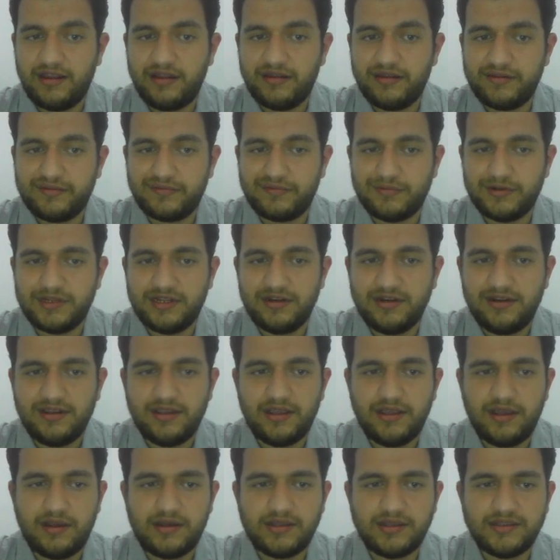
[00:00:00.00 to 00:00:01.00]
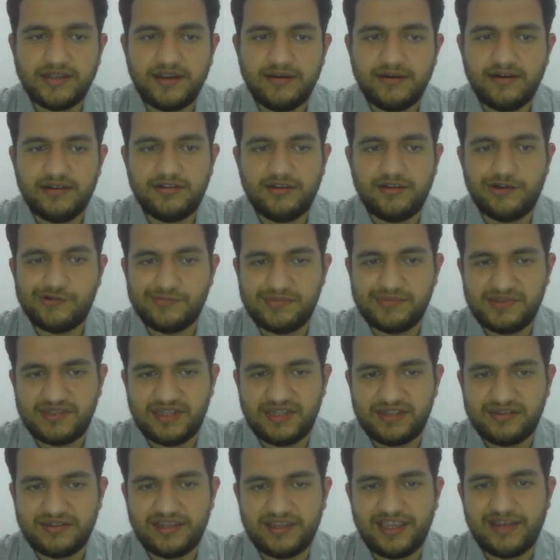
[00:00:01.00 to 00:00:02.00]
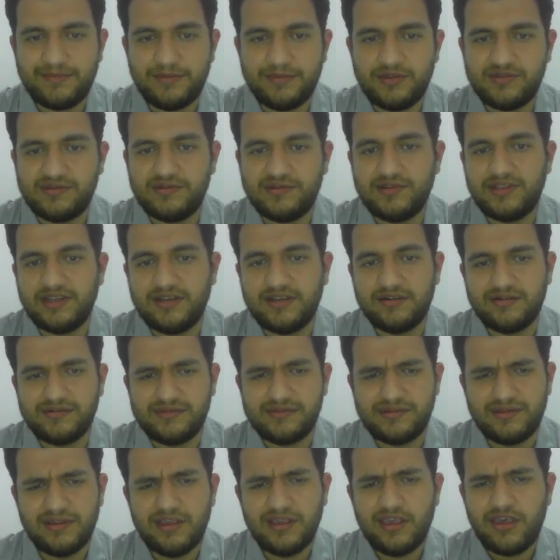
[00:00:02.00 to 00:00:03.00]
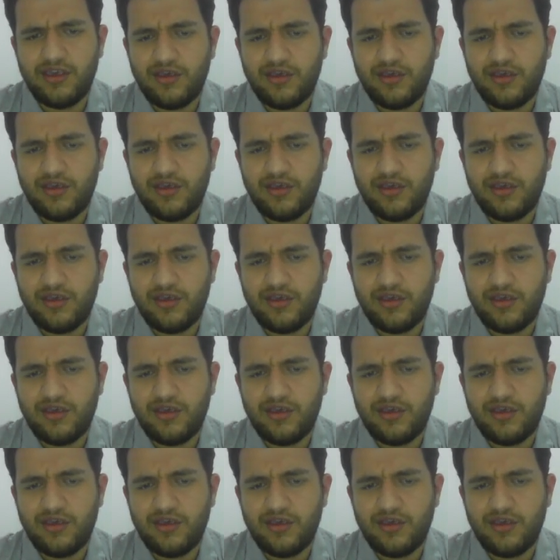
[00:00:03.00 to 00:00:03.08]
nice one. A direct COMPS test can be used to diagnose